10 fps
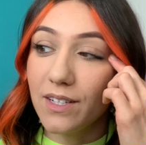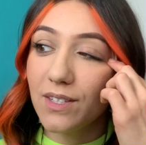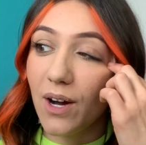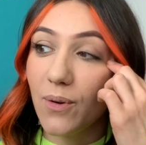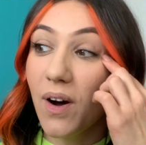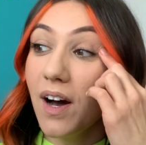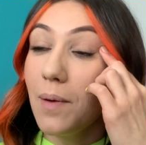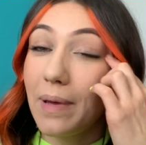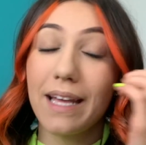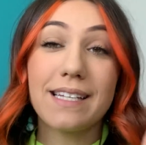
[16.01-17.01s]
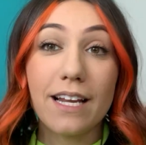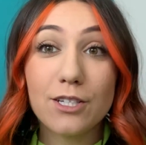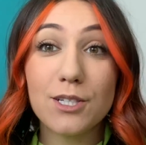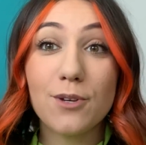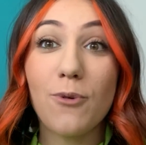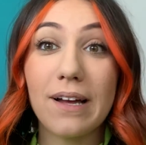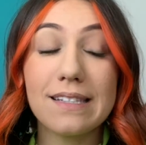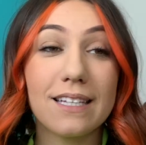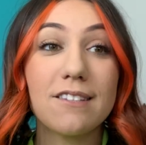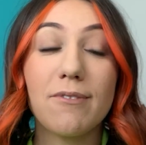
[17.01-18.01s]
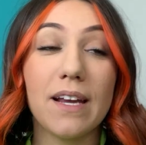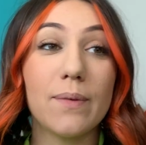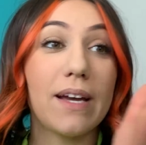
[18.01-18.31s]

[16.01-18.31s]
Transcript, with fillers: So pay attention to ones this week.